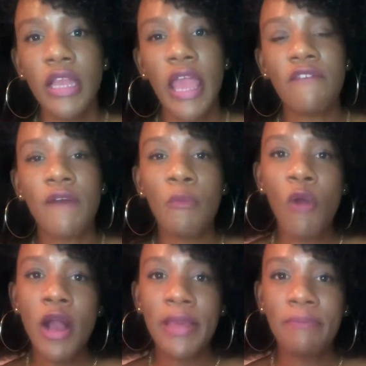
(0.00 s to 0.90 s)
If I'm
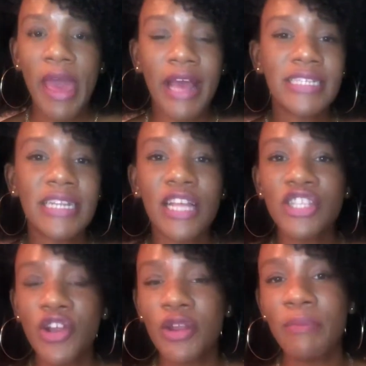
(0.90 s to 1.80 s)
walking past and I
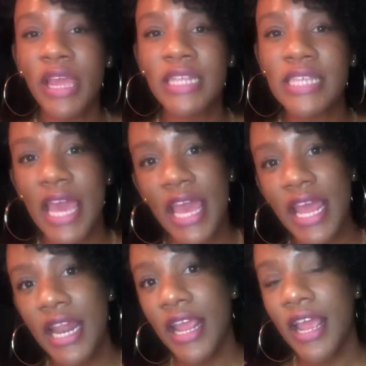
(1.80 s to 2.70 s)
turn a man's
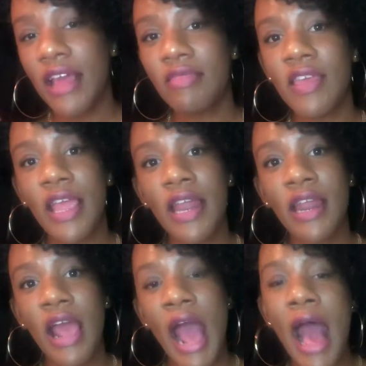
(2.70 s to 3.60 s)
head, then
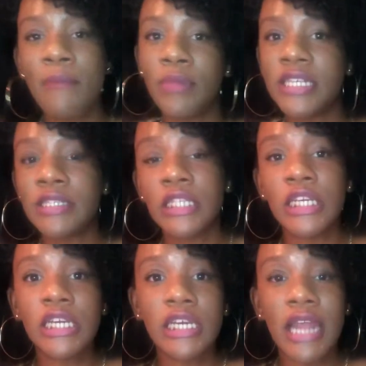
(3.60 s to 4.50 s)
I must
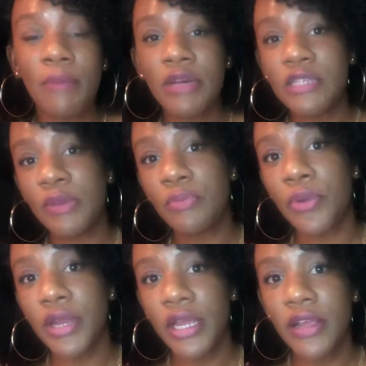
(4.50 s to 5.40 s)
look good. I must be
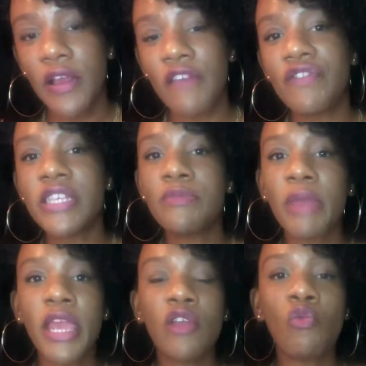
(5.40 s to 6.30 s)
pretty. If this
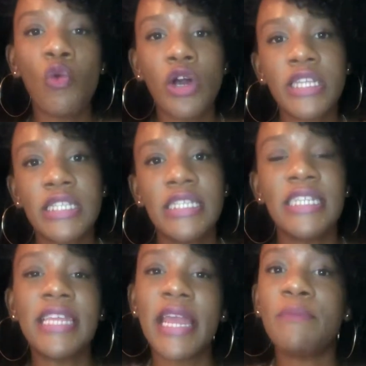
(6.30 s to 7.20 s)
man wants to
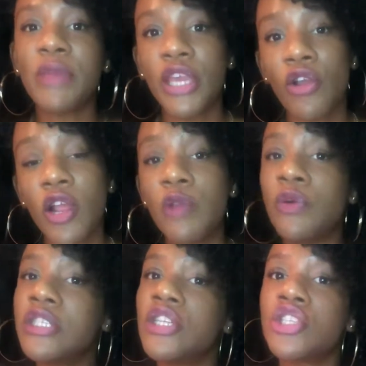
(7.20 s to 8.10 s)
date me or he
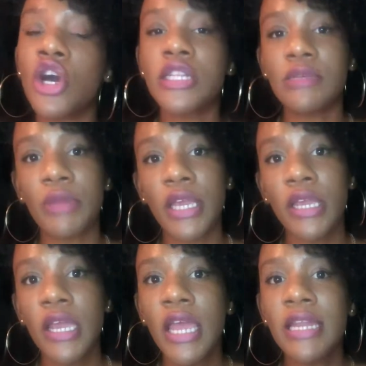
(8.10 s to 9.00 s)
wants to talk to me,
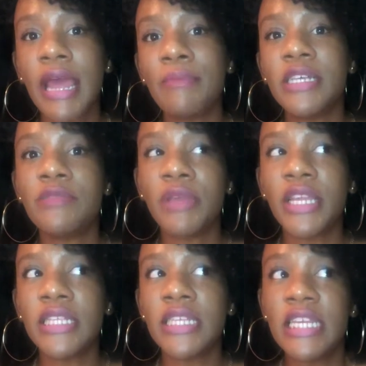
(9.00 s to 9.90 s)
that must
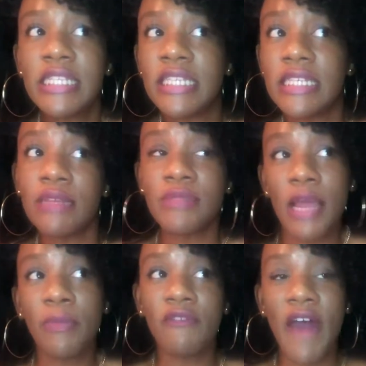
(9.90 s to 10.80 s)
mean he sees some
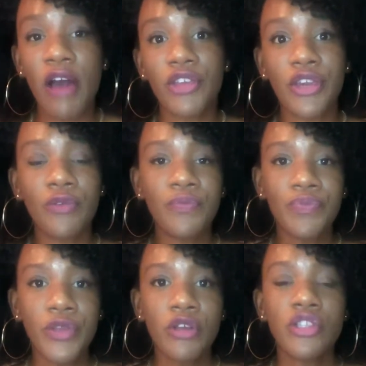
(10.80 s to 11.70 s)
type of value.
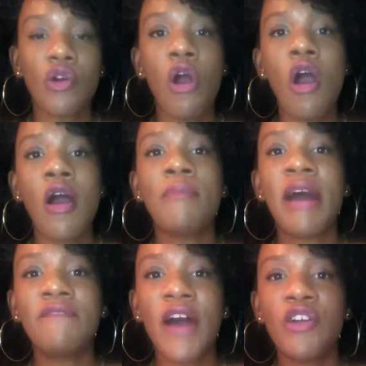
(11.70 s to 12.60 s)
So all my
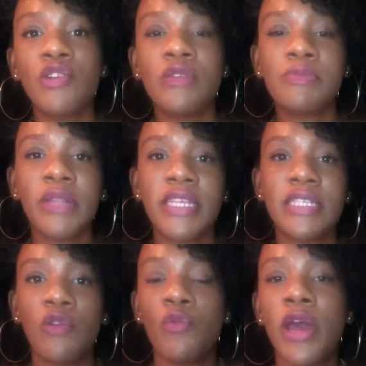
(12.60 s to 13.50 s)
value was placed
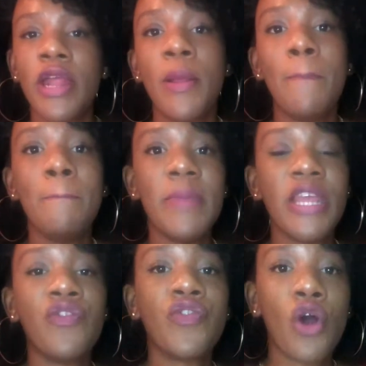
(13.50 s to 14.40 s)
in what
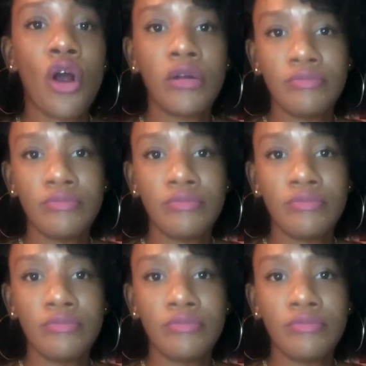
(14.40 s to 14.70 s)
men thought.